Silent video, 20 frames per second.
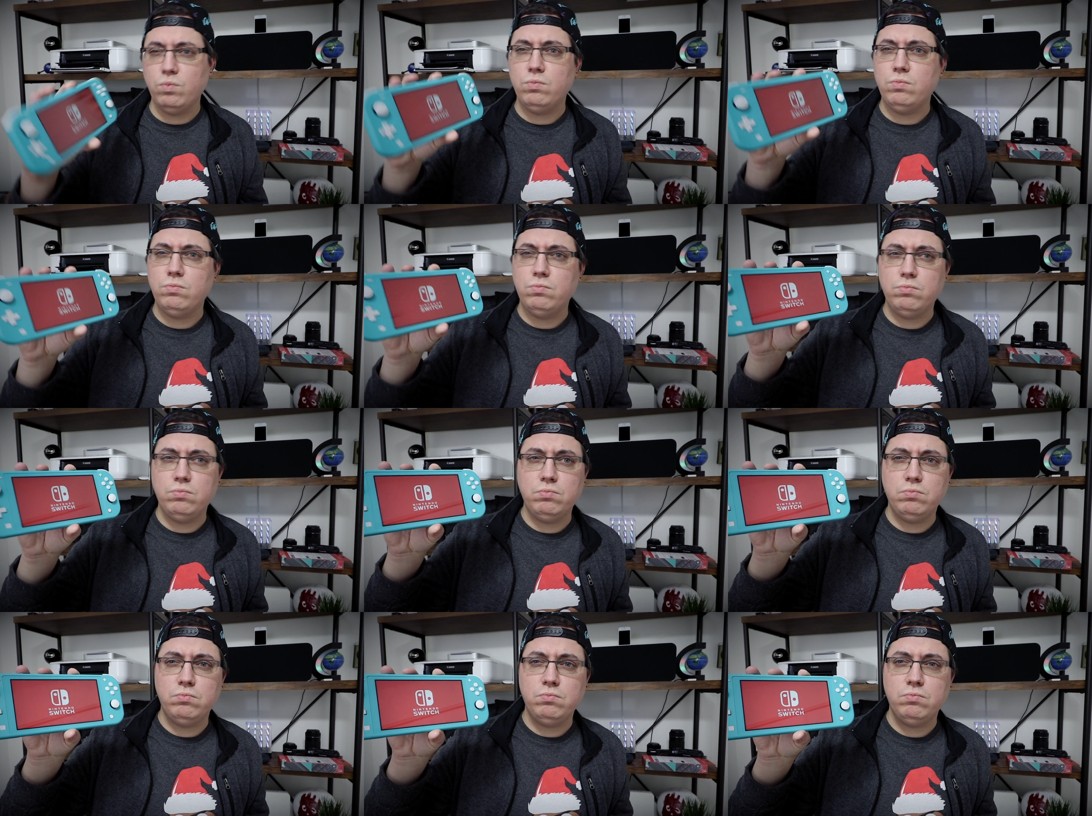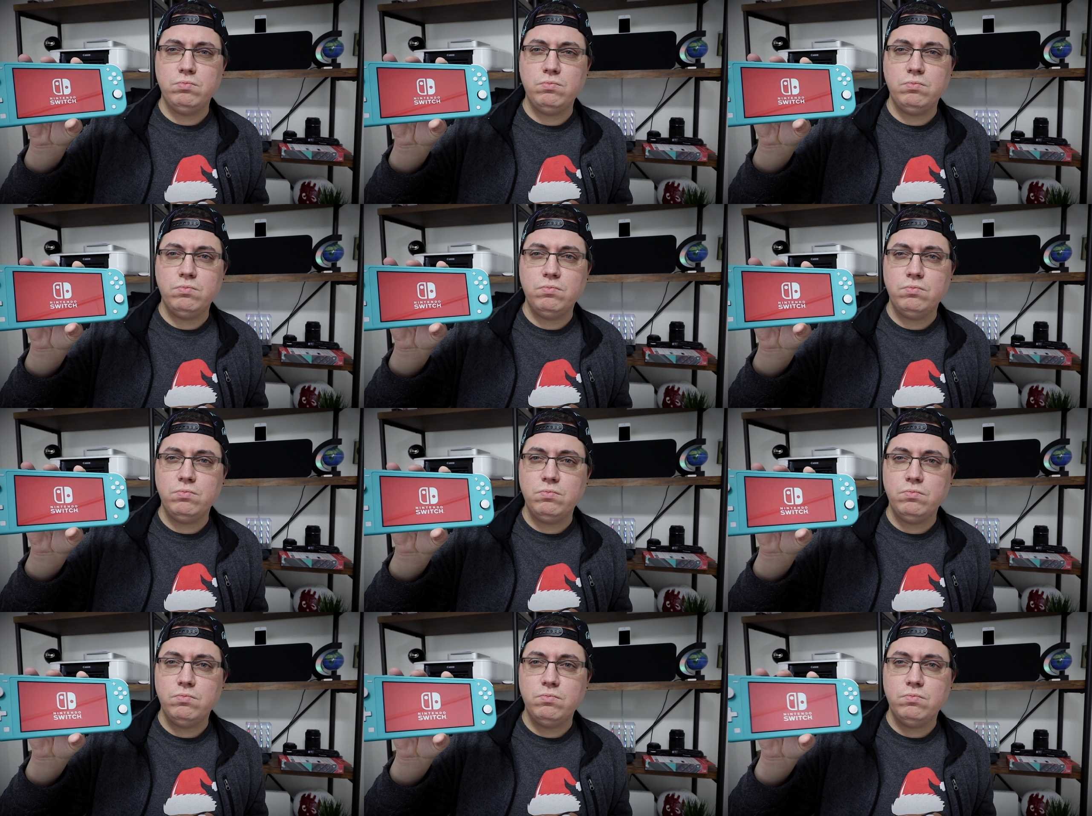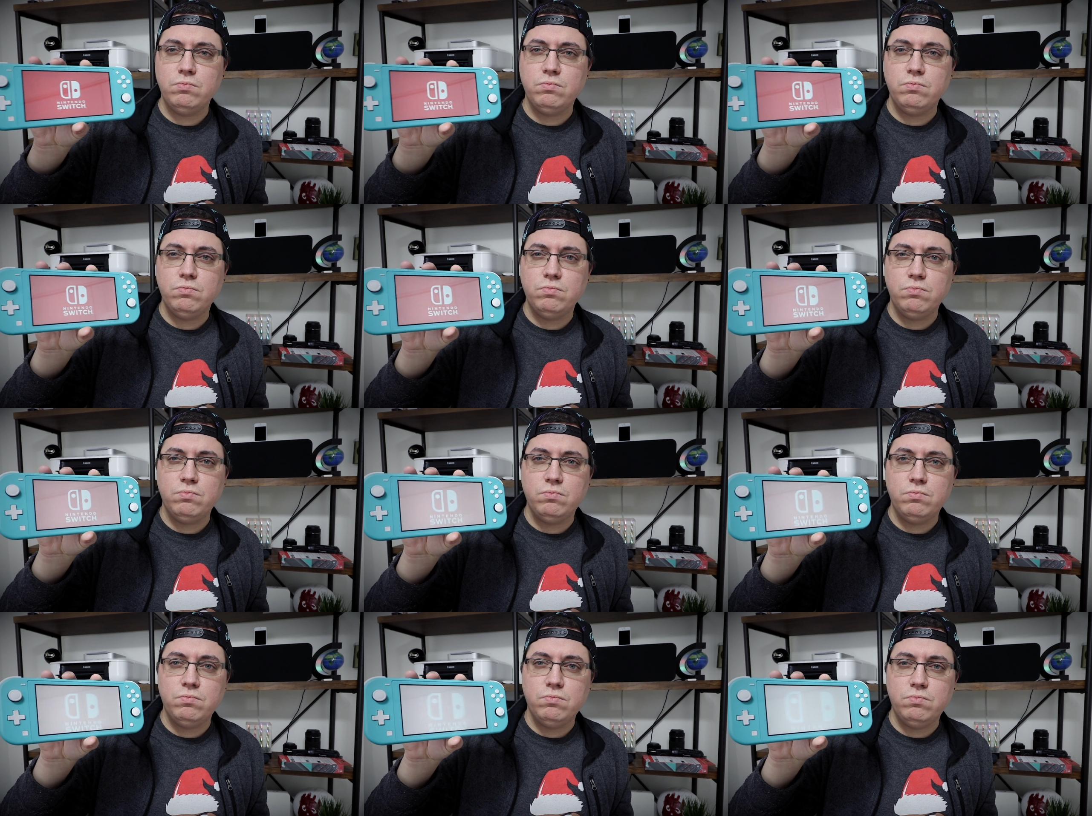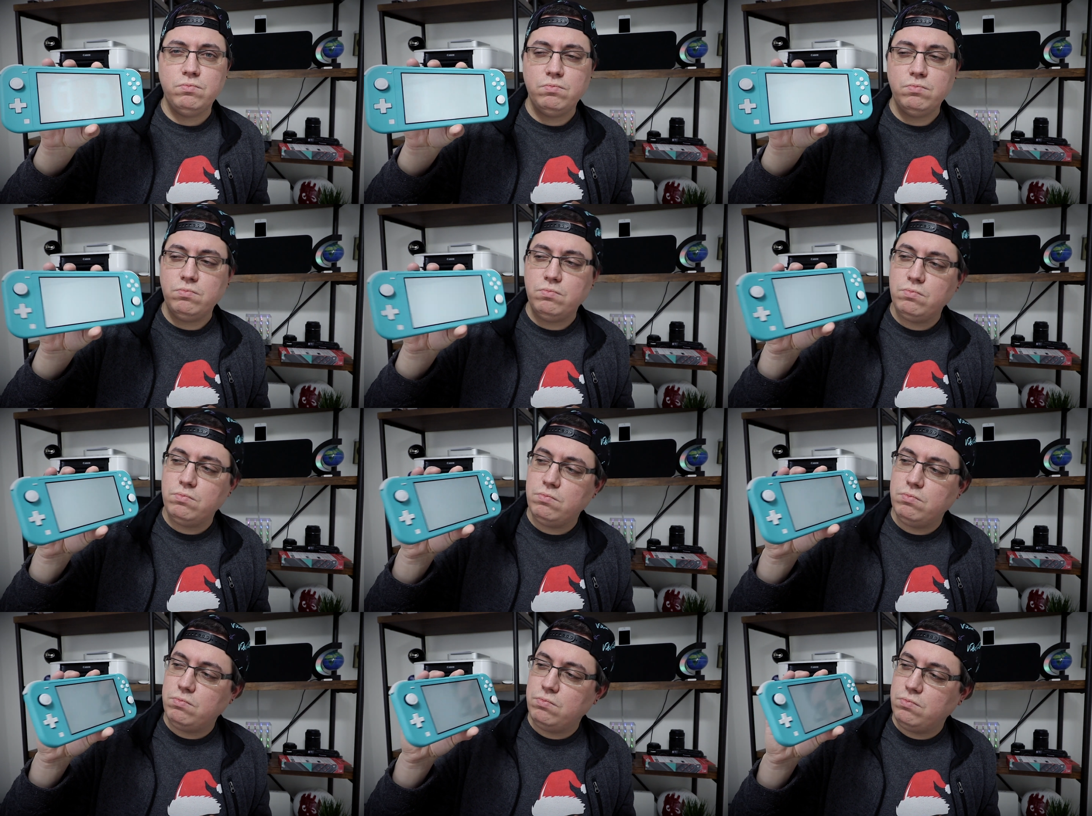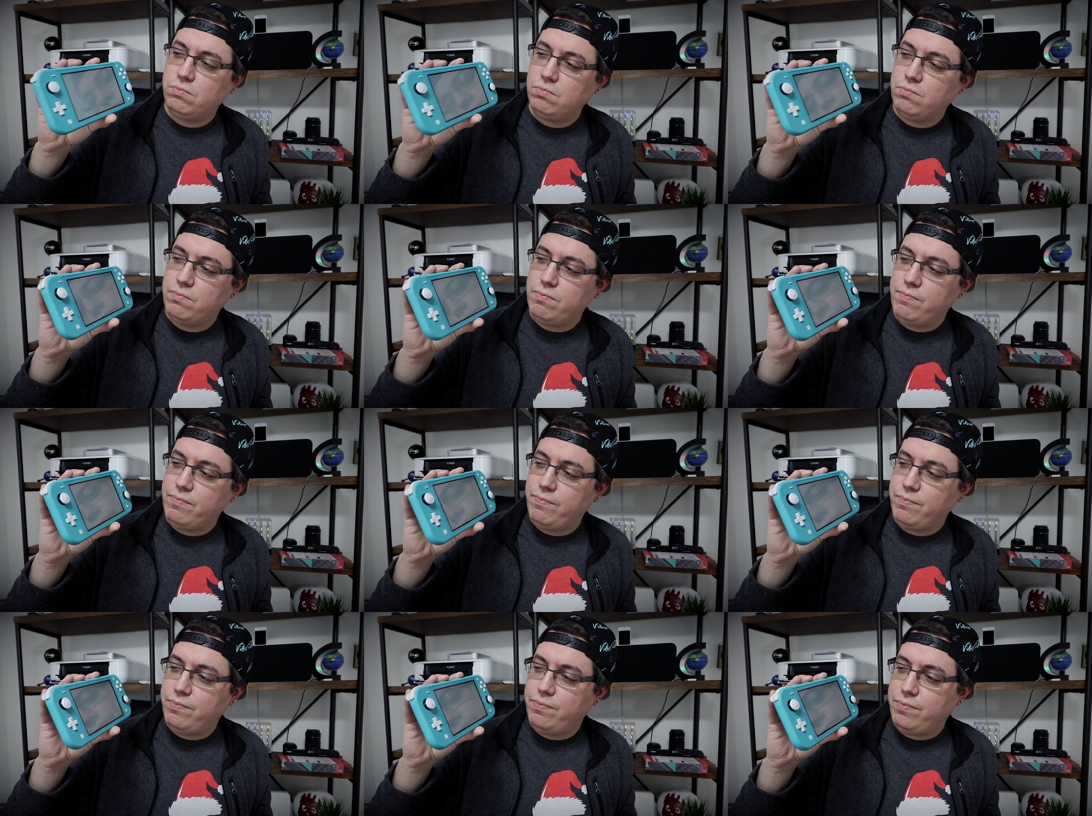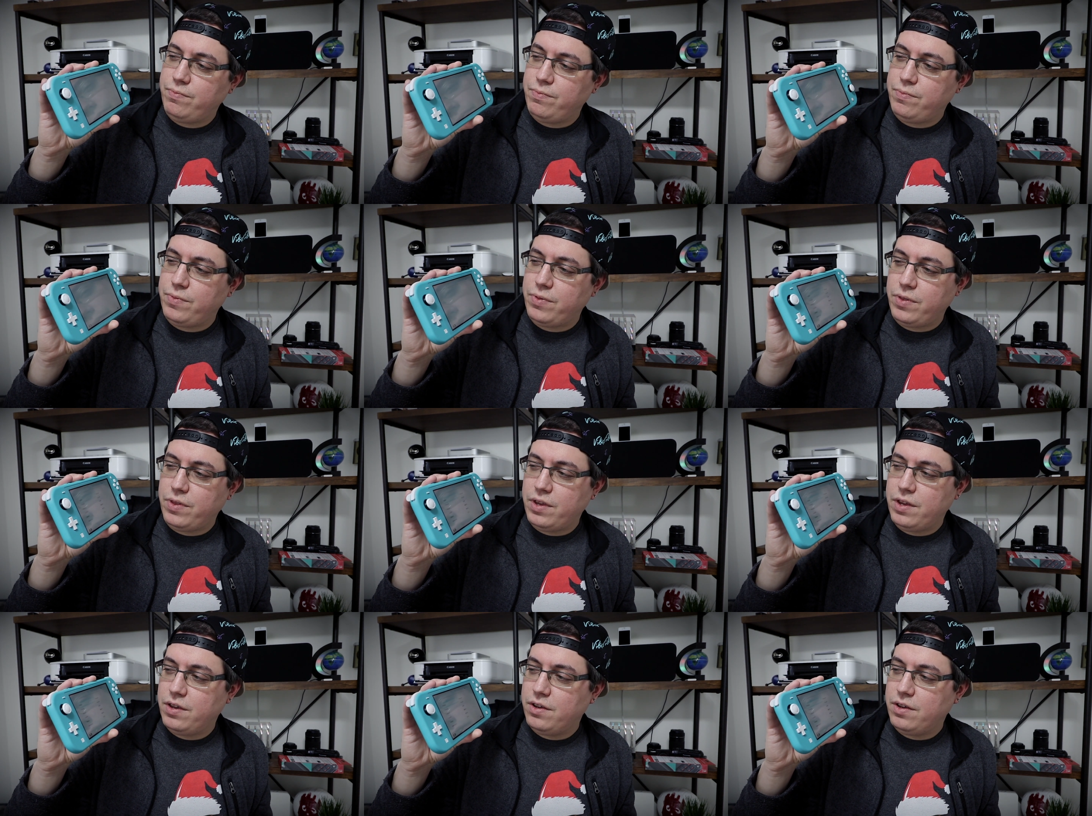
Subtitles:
Nothing is said.